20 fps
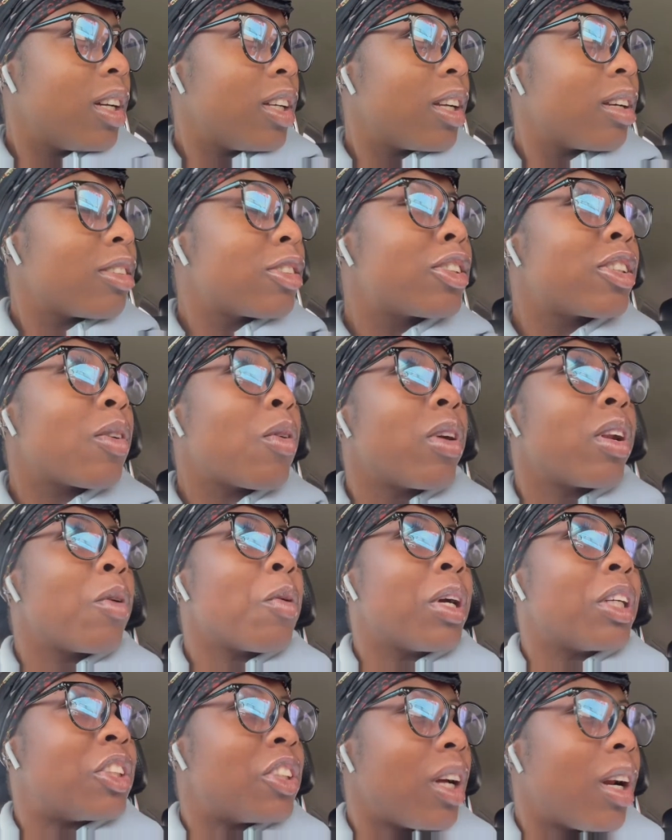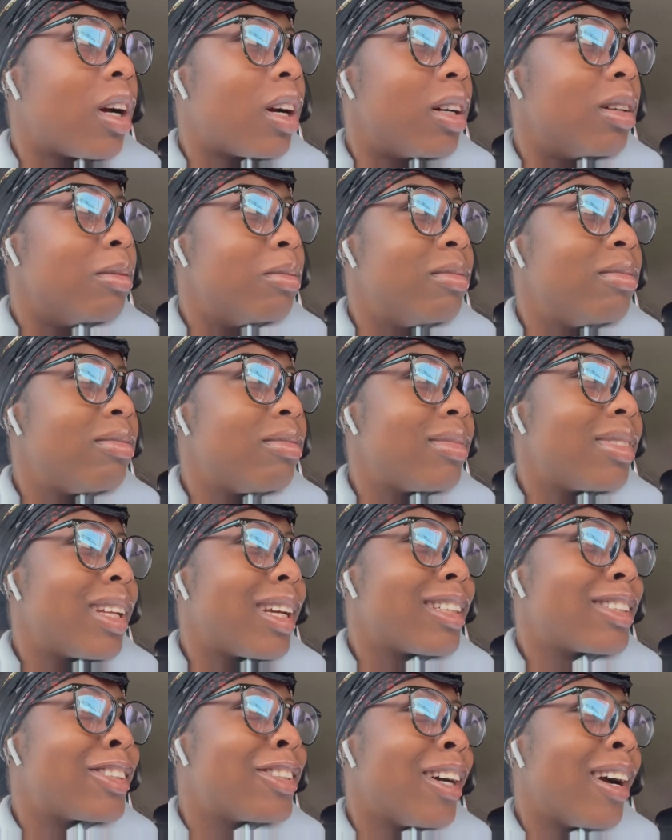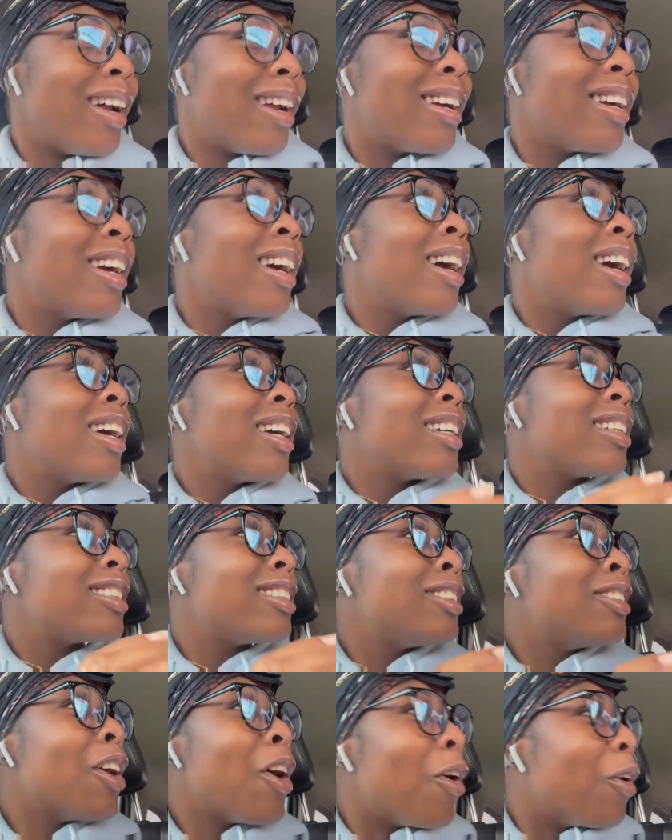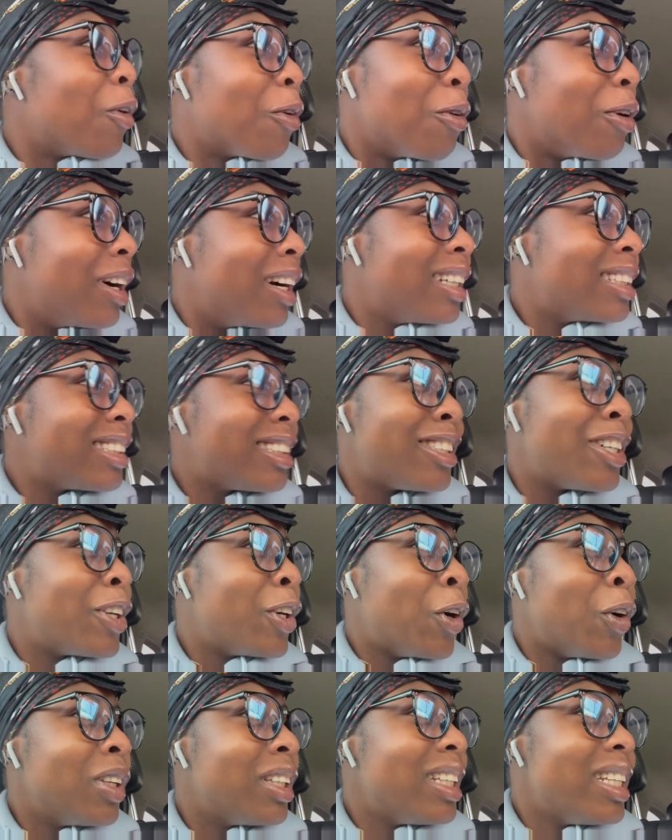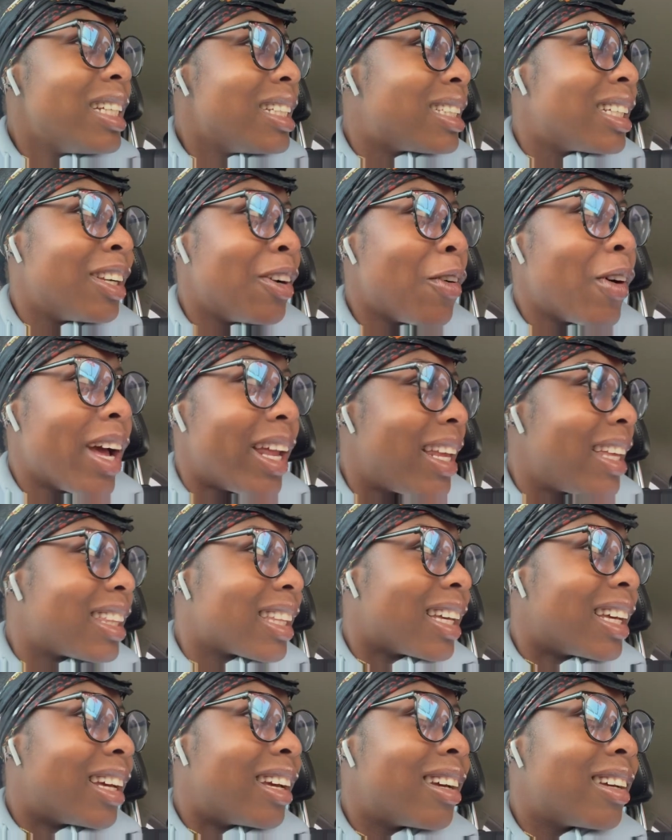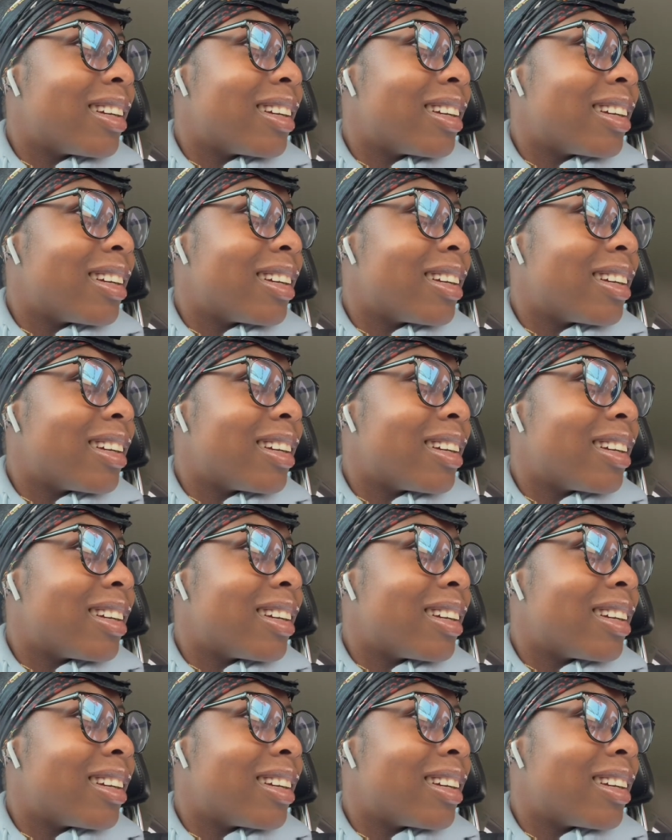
You oh are so annoying. Shut up. Like, shut. Can my question? No, you don't need to know anything.